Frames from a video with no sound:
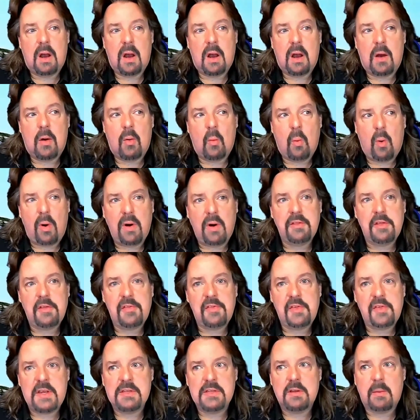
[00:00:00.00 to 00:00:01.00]
one of the
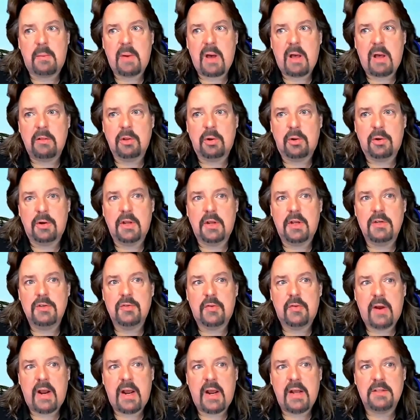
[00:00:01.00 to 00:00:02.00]
things about learning
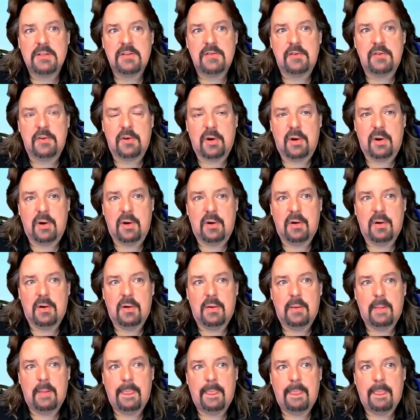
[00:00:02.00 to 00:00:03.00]
transfer,
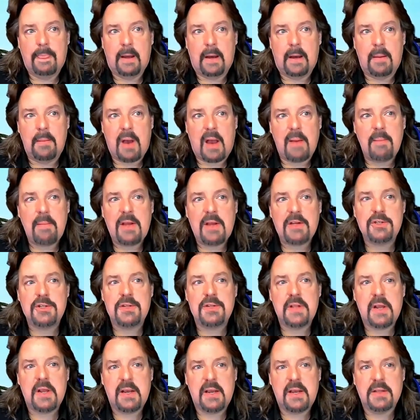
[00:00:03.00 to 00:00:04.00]
I, I
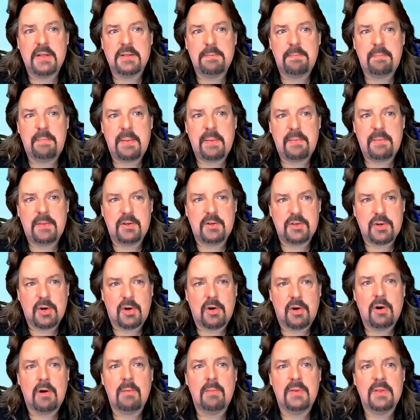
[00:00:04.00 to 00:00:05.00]
mentioned that it gets the
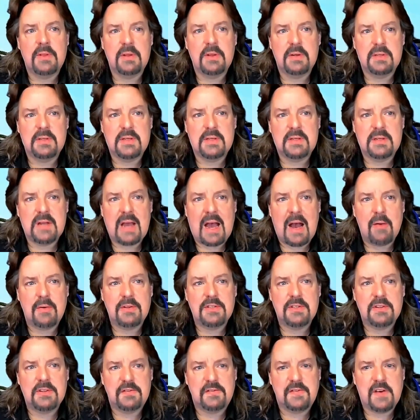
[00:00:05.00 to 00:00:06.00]
term and the how
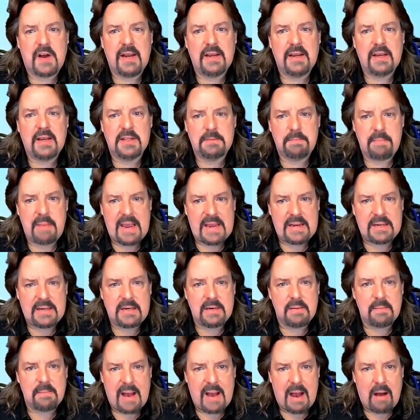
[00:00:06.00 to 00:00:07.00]
it's defined gets bandied
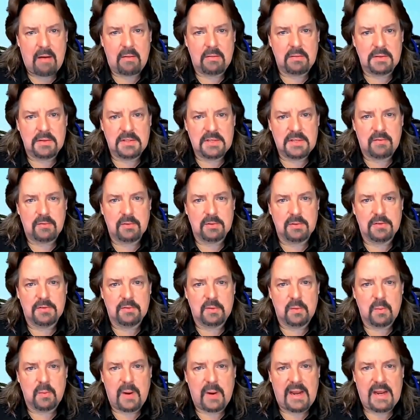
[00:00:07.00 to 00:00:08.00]
about in several
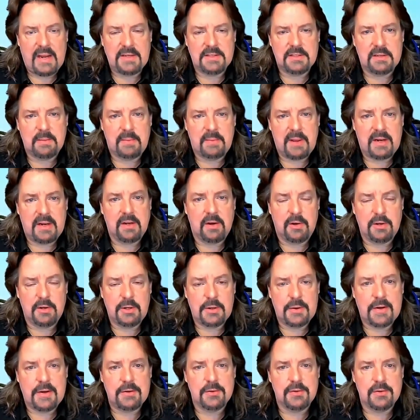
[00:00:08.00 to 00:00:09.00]
different ways depending on
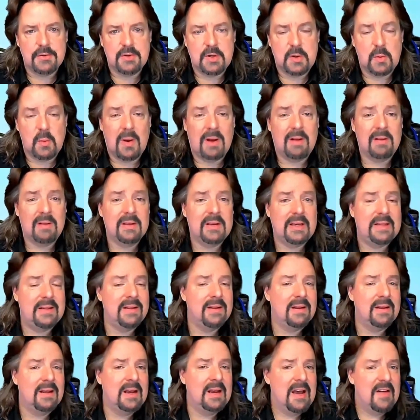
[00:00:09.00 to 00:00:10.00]
your industry. Well,
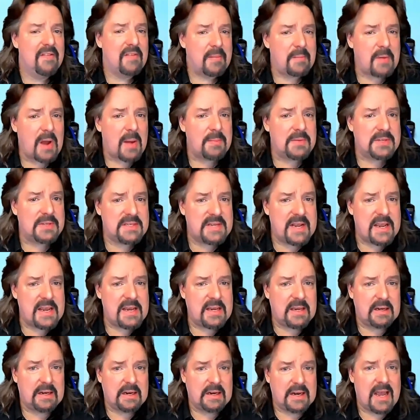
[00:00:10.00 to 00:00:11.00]
in if I'm not
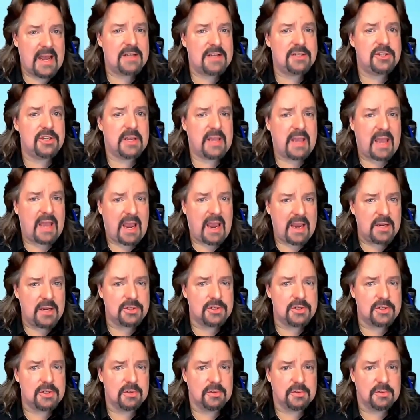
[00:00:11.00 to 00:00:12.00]
mistaken, in
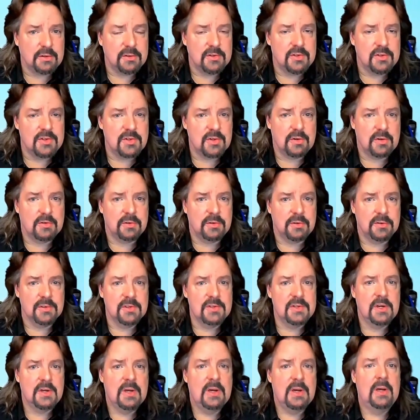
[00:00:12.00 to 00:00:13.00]
educational
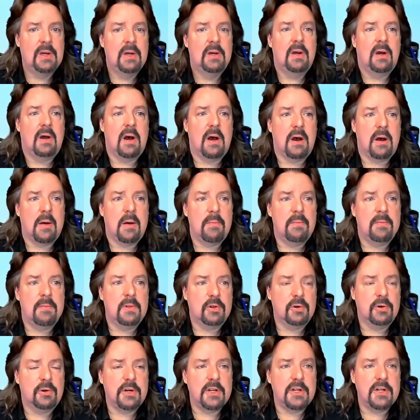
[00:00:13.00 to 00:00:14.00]
circles, um,
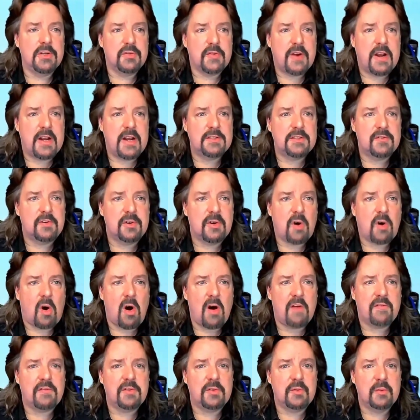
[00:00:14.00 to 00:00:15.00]
learning transfer
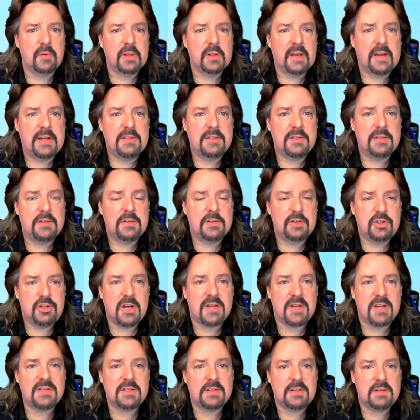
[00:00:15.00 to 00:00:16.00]
often relates
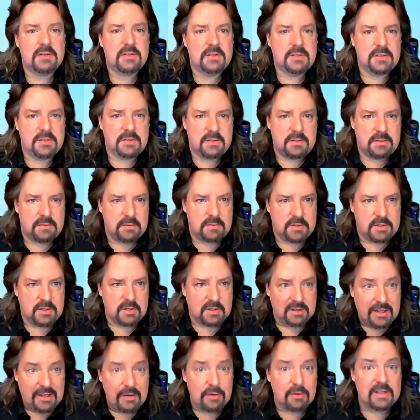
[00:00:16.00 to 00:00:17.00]
just
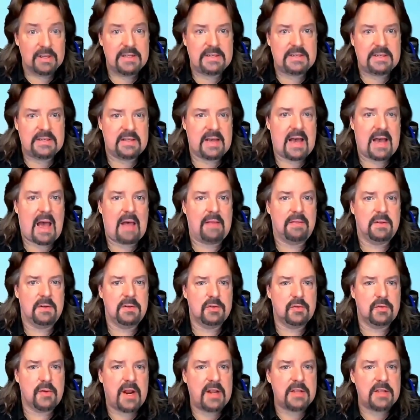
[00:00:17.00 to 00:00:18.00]
literally to that the
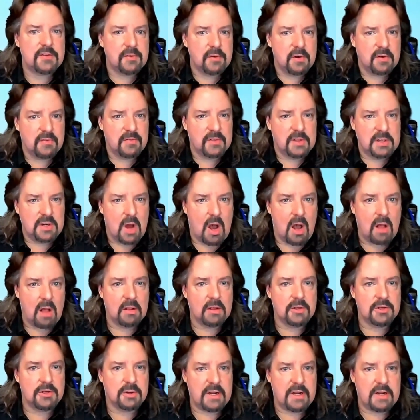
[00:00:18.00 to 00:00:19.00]
transfer of the
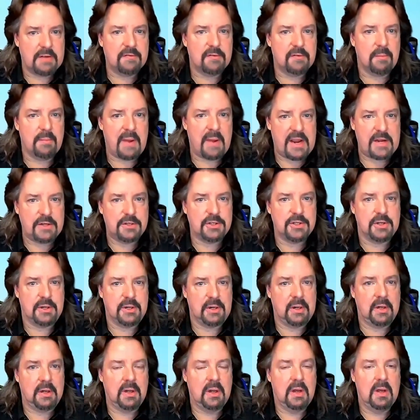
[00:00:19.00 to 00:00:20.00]
knowledge or
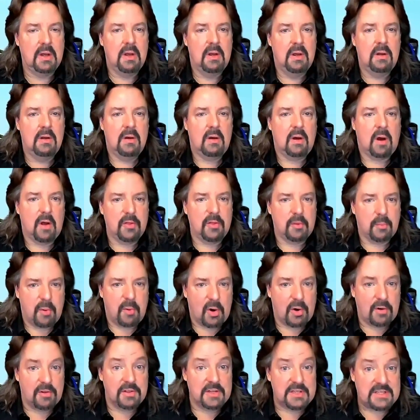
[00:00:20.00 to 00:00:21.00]
information on the
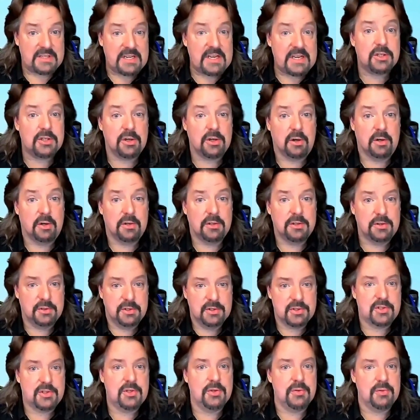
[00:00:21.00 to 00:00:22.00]
part of the teacher to the
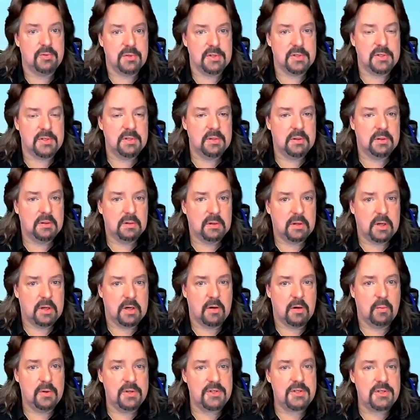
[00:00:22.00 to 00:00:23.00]
student you
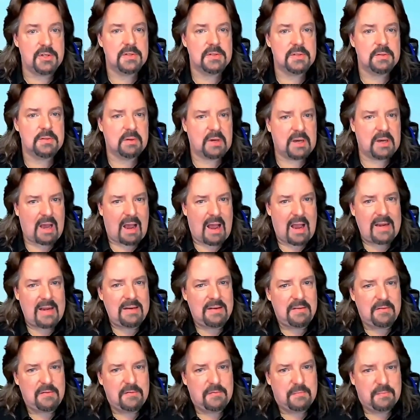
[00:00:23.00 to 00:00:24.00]
know which is kind
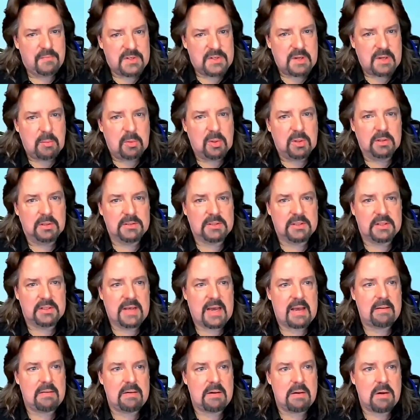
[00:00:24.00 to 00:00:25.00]
of similar to
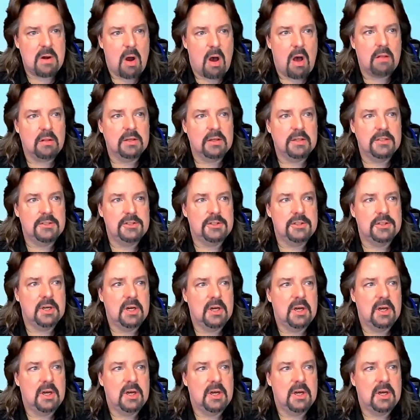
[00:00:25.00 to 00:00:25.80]
that knowledge